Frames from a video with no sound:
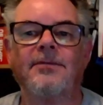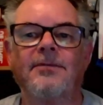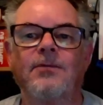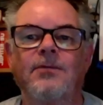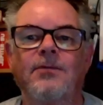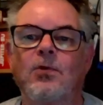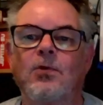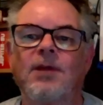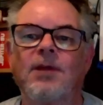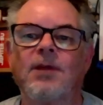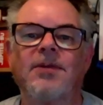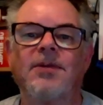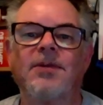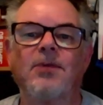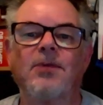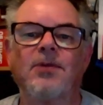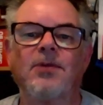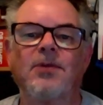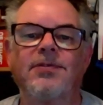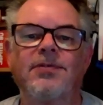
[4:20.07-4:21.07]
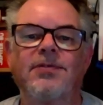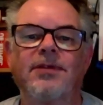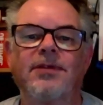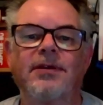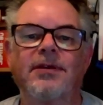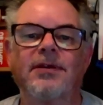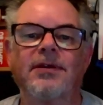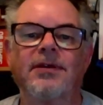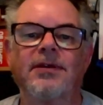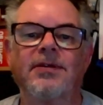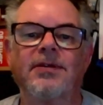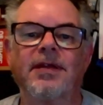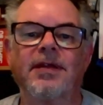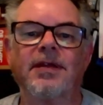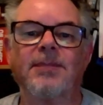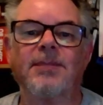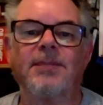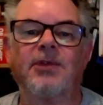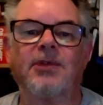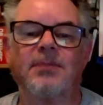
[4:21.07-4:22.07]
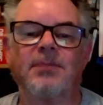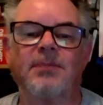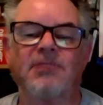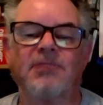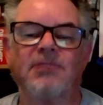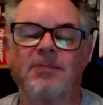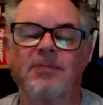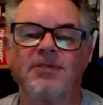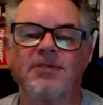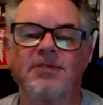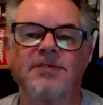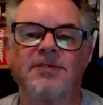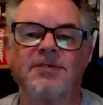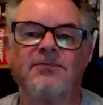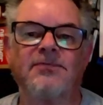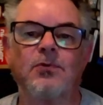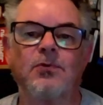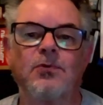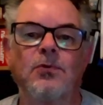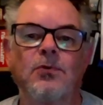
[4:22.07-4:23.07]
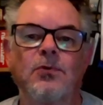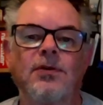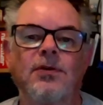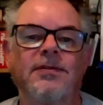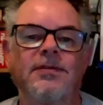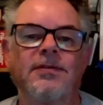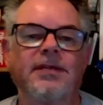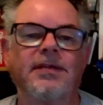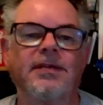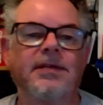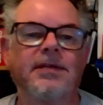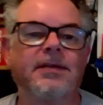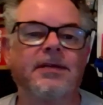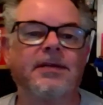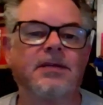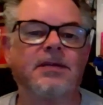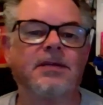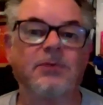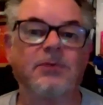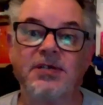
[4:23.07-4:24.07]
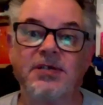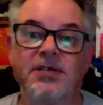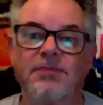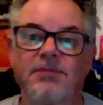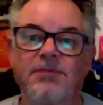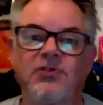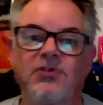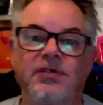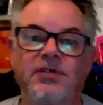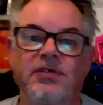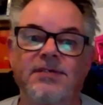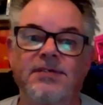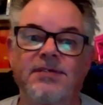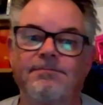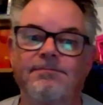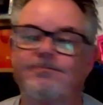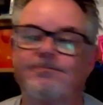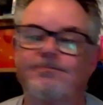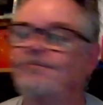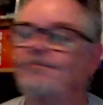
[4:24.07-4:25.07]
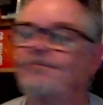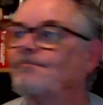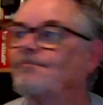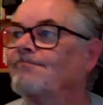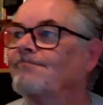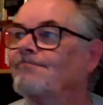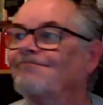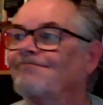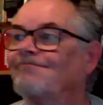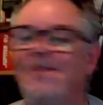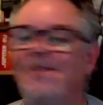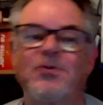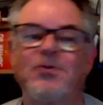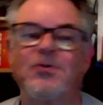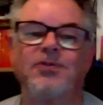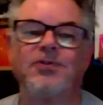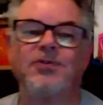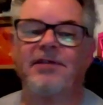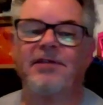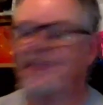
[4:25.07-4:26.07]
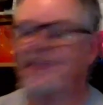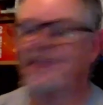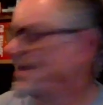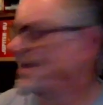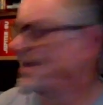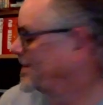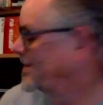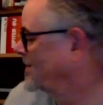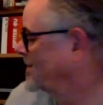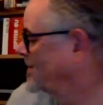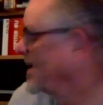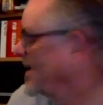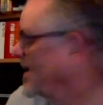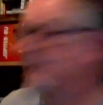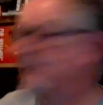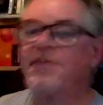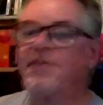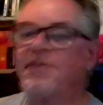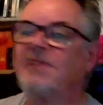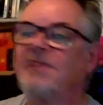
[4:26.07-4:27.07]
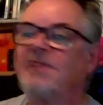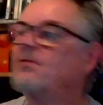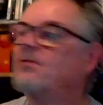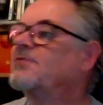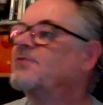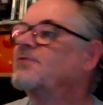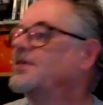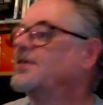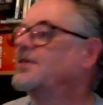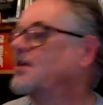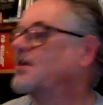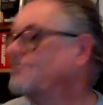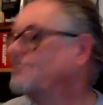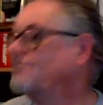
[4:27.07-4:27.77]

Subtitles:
coming up with the plugin parameters for the community spreadsheet. Got there in the end. Anyway, thanks very much for your time.